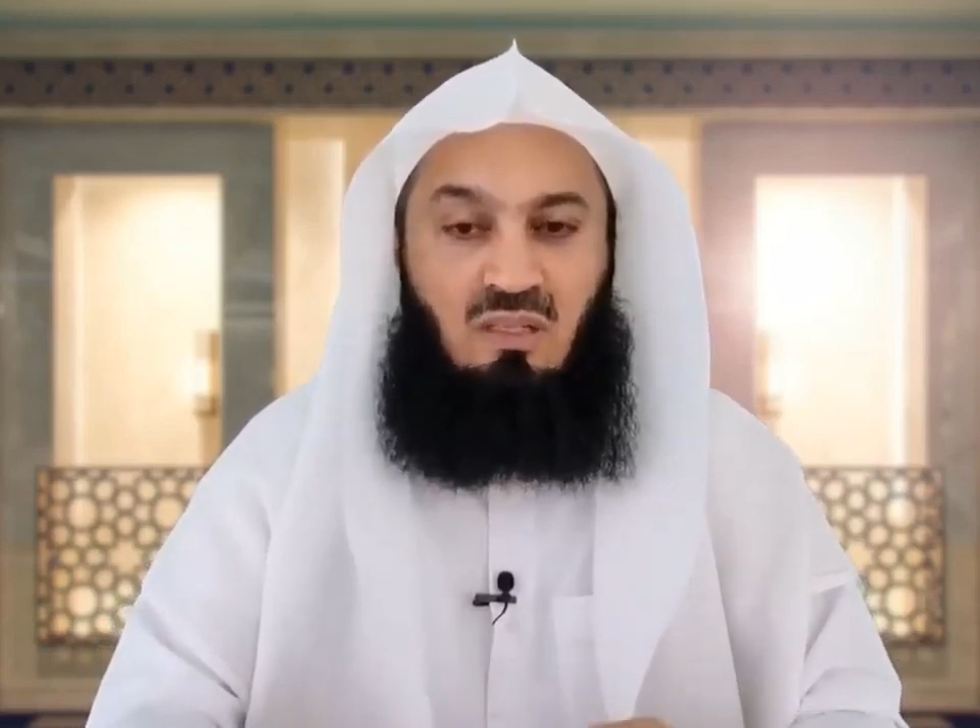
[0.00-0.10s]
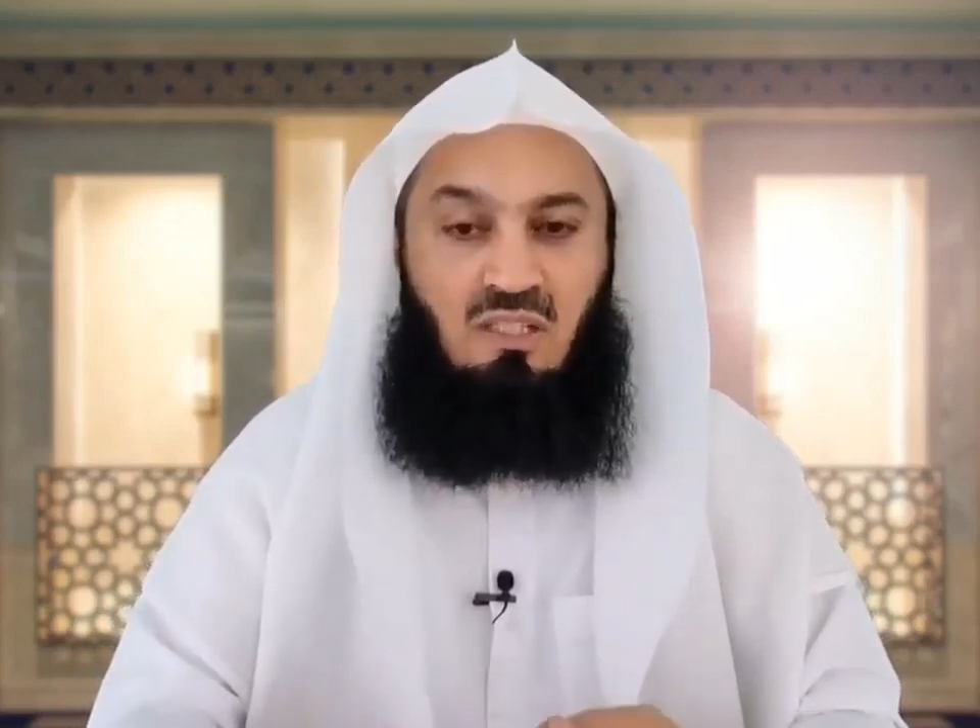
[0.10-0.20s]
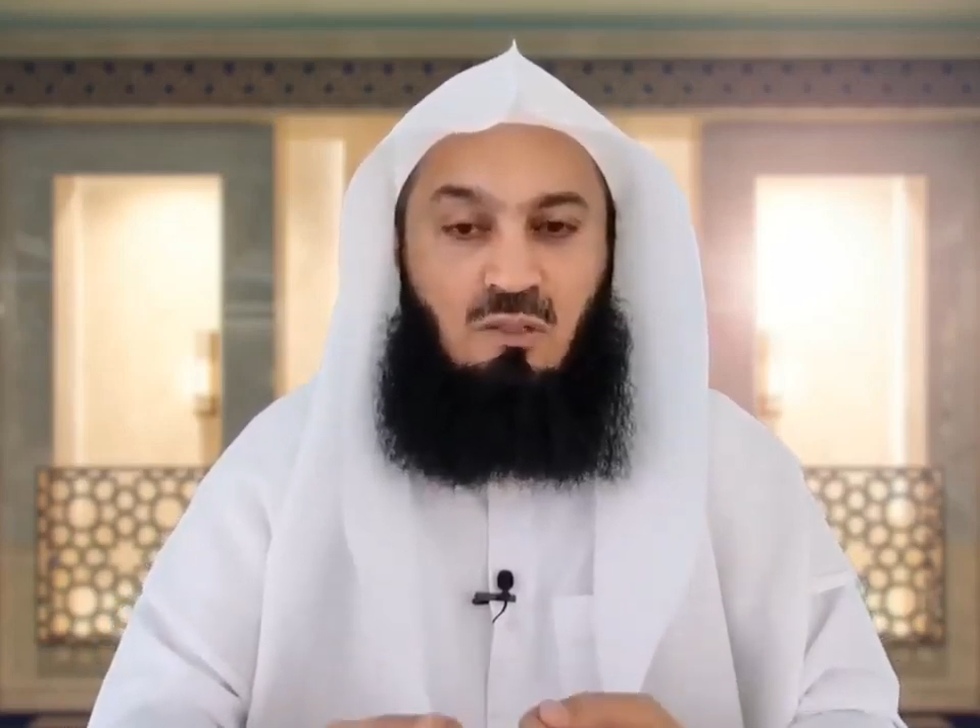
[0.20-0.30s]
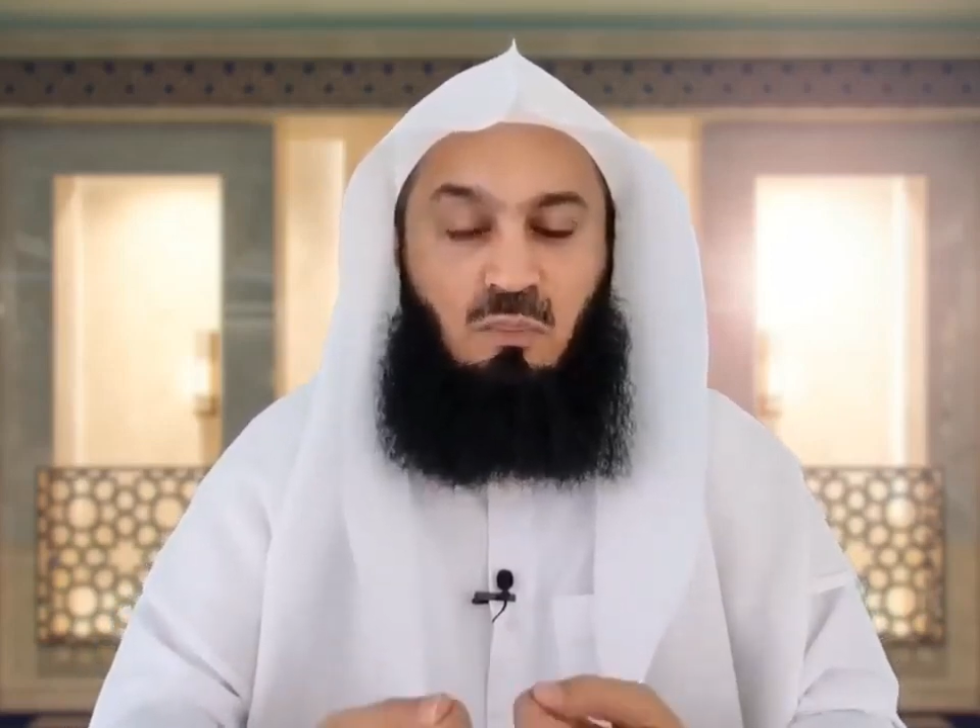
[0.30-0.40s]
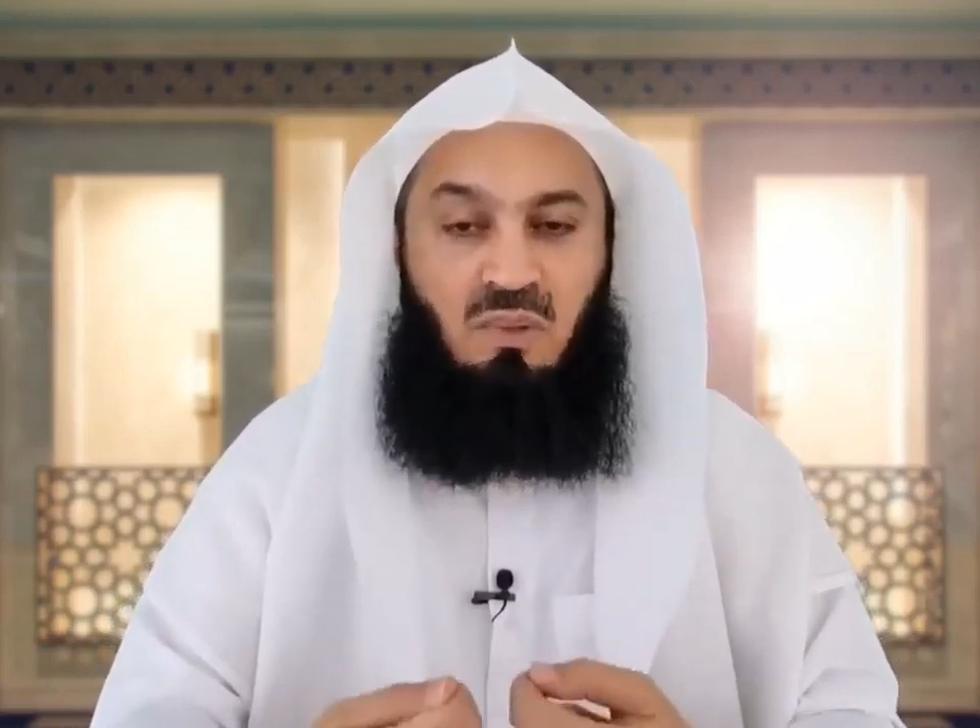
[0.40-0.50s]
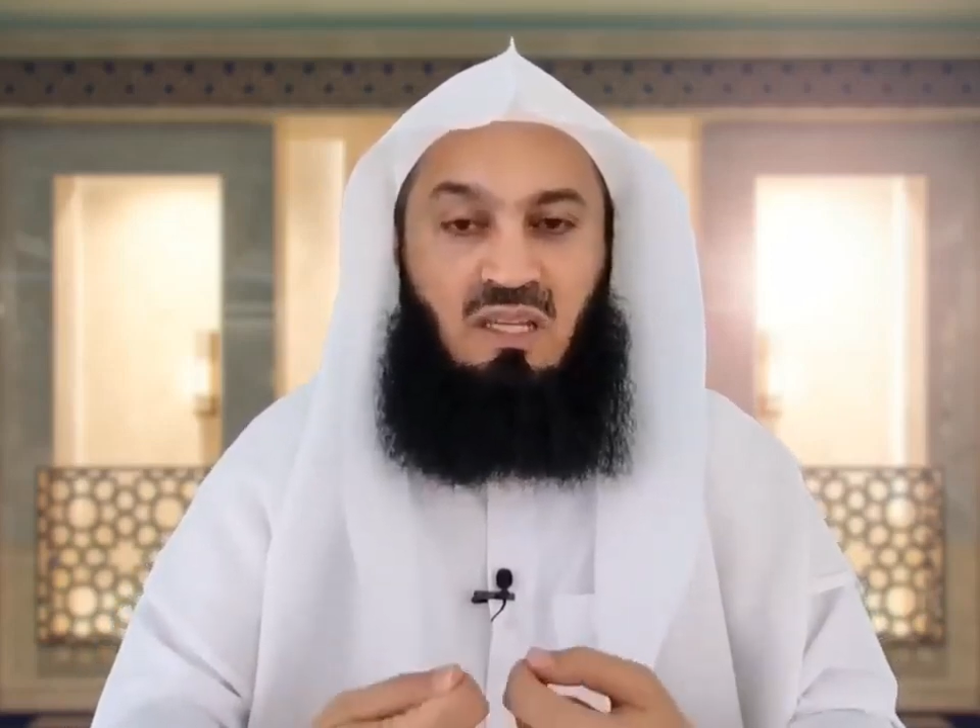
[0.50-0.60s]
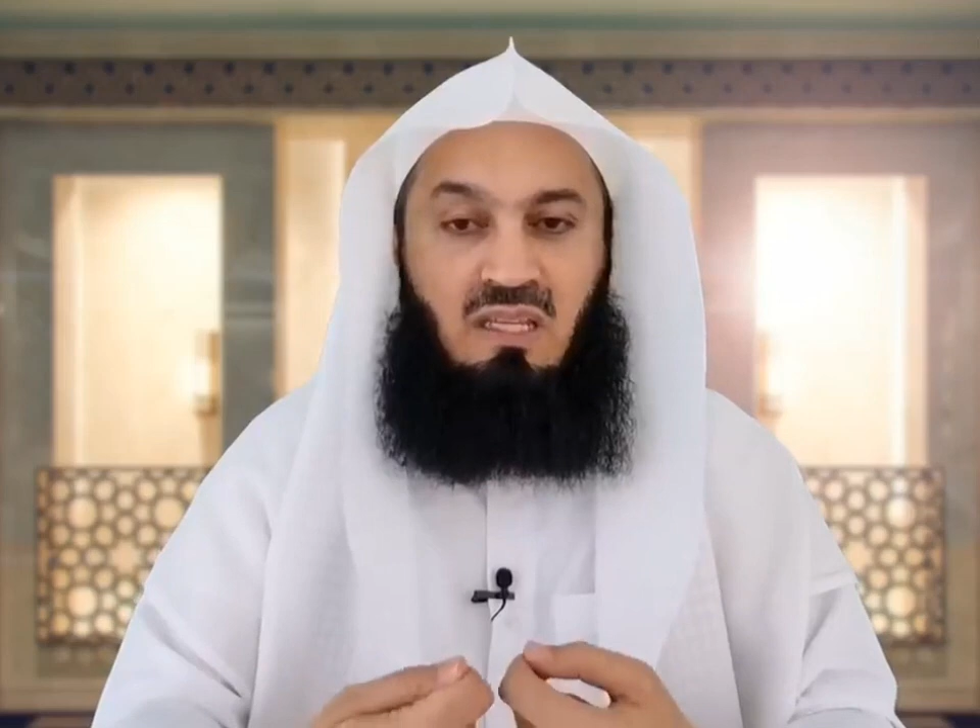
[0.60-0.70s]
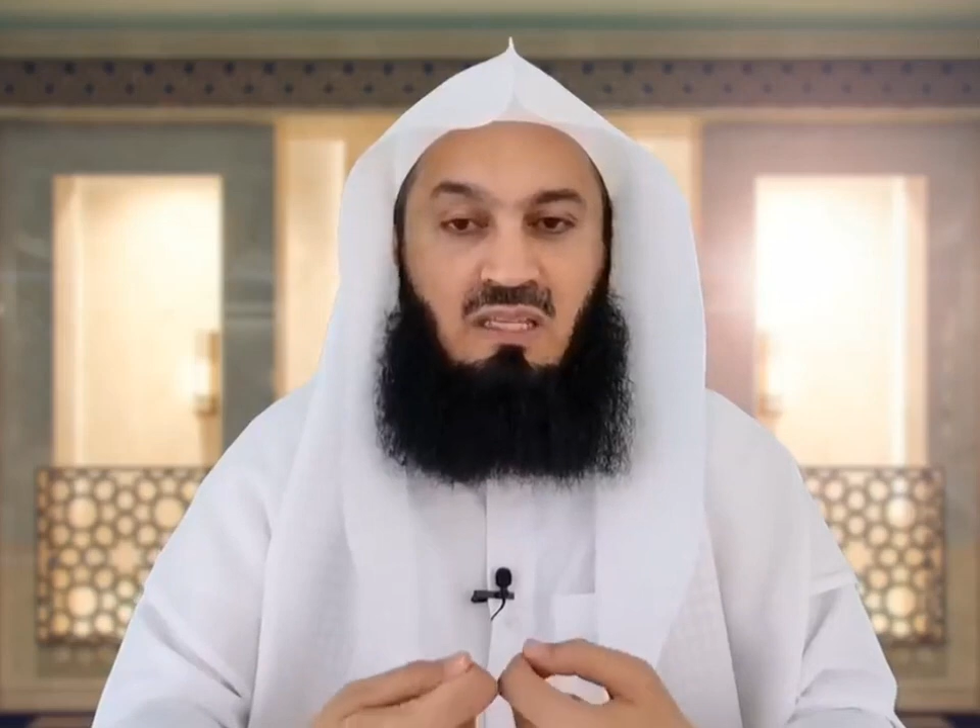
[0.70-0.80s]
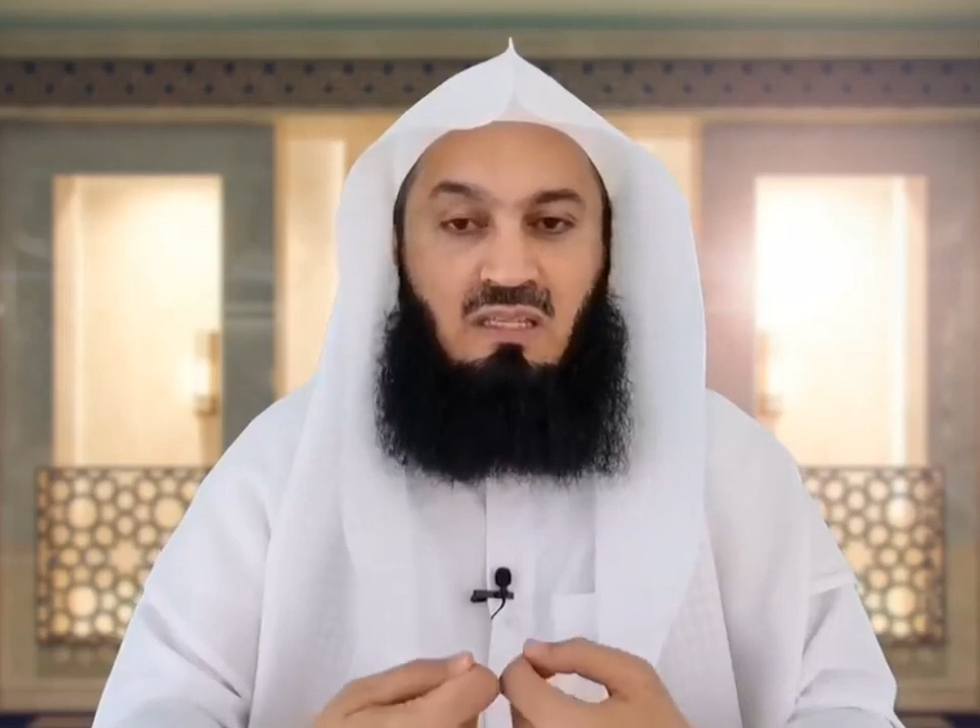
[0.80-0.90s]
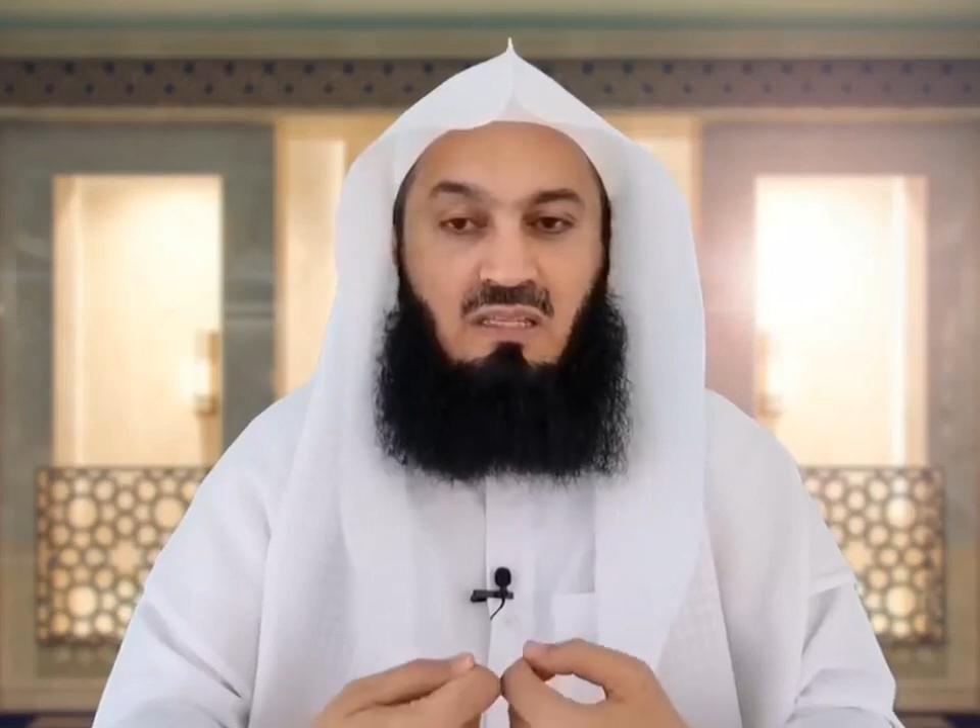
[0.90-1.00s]

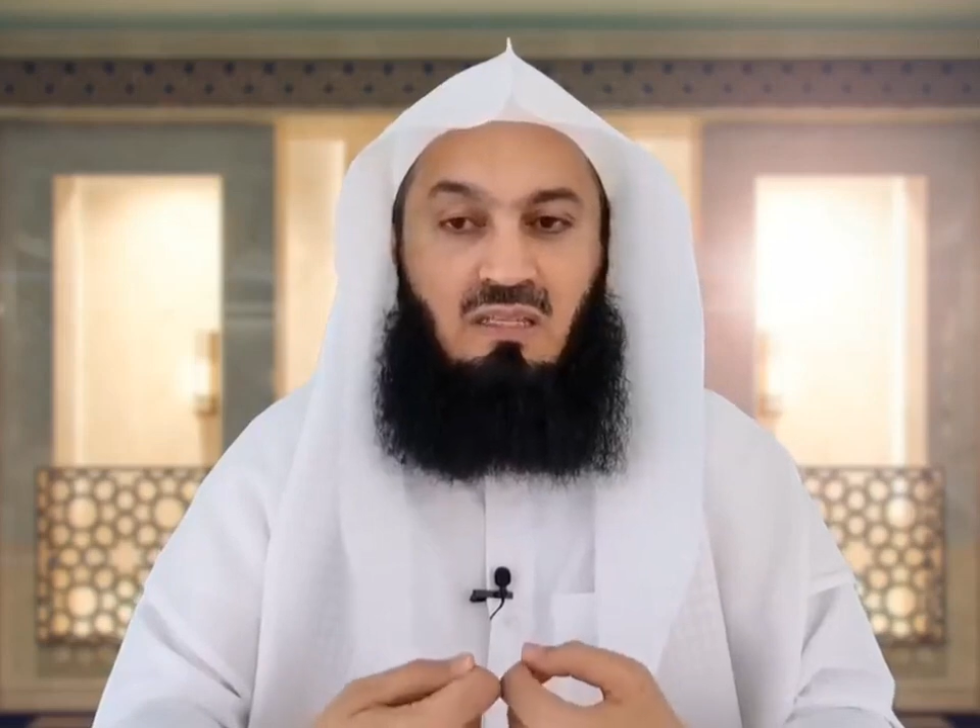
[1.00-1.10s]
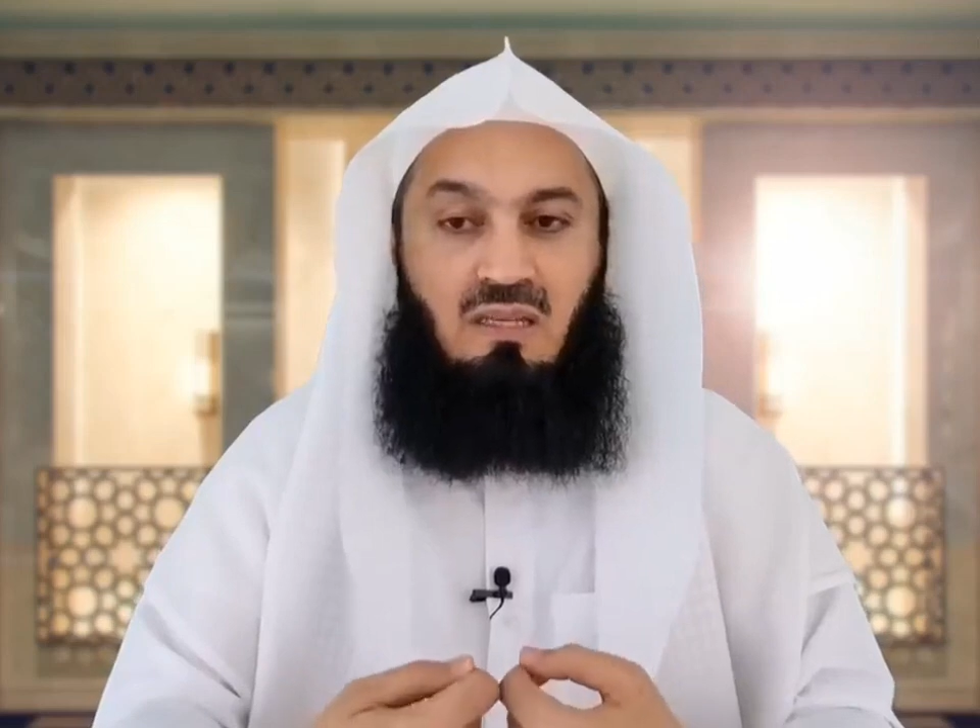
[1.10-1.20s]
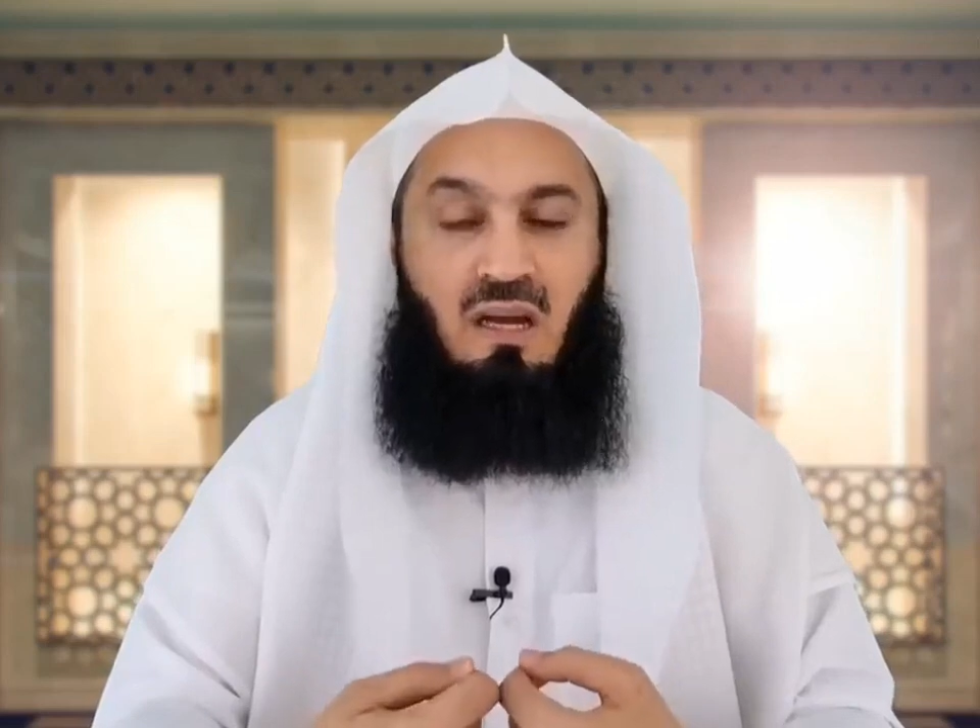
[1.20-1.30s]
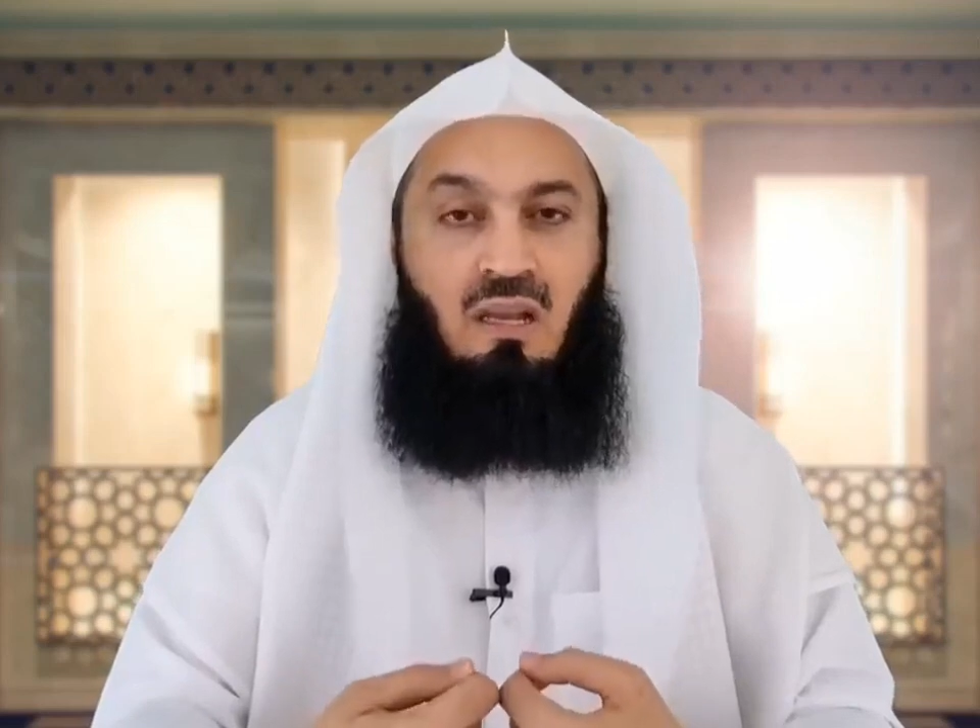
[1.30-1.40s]
displease